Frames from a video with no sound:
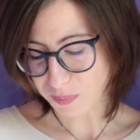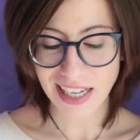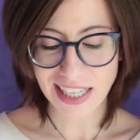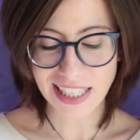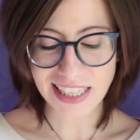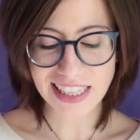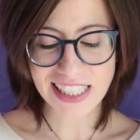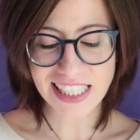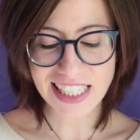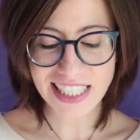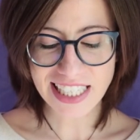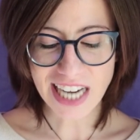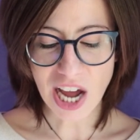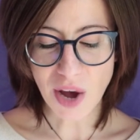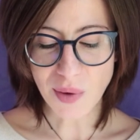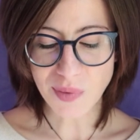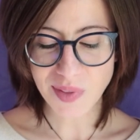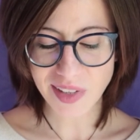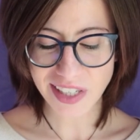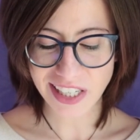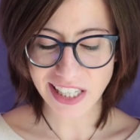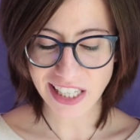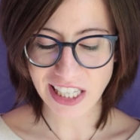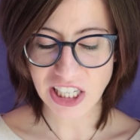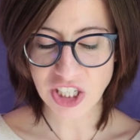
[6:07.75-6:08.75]
Clean out
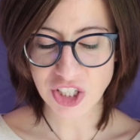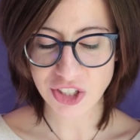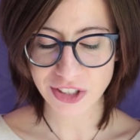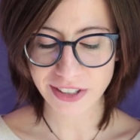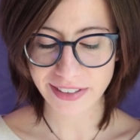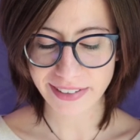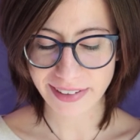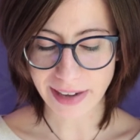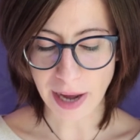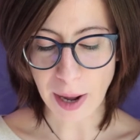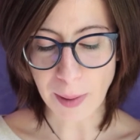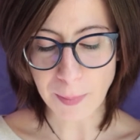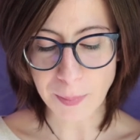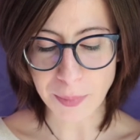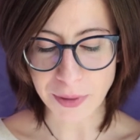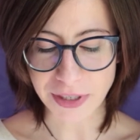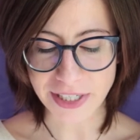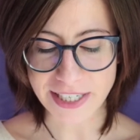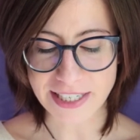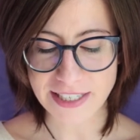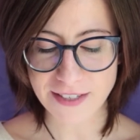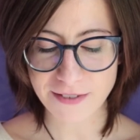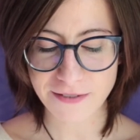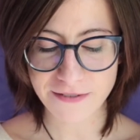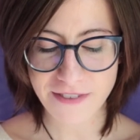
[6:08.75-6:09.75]
the kitchen
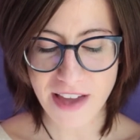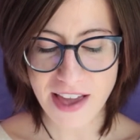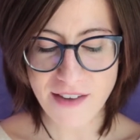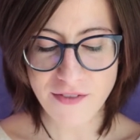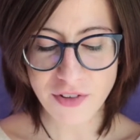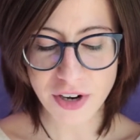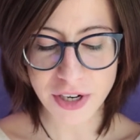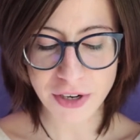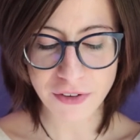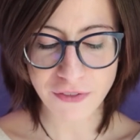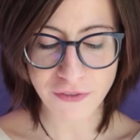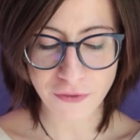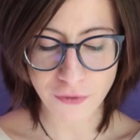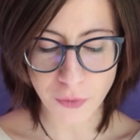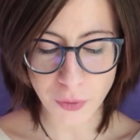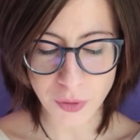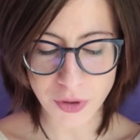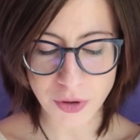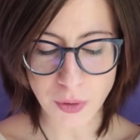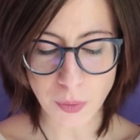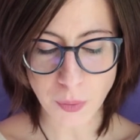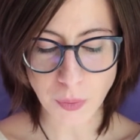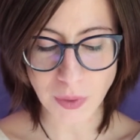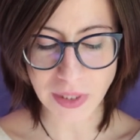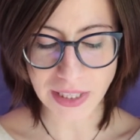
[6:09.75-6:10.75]
cupboards. Favorite
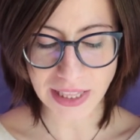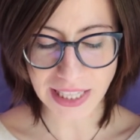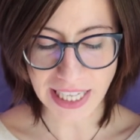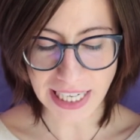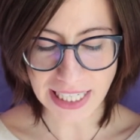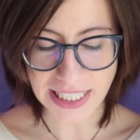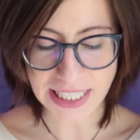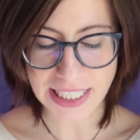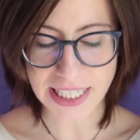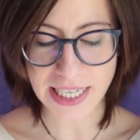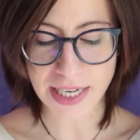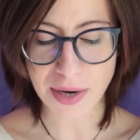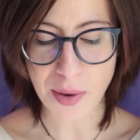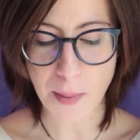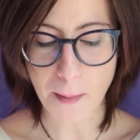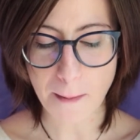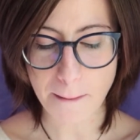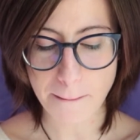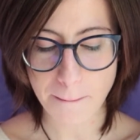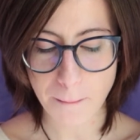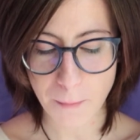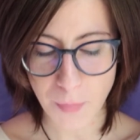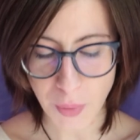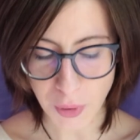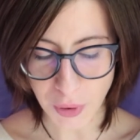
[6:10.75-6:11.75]
food related
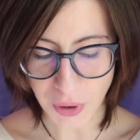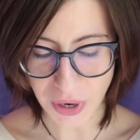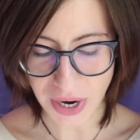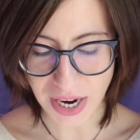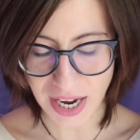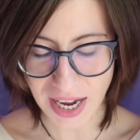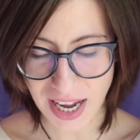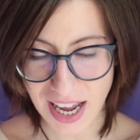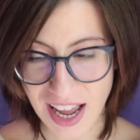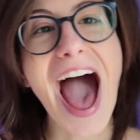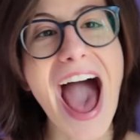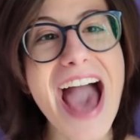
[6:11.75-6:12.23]
book.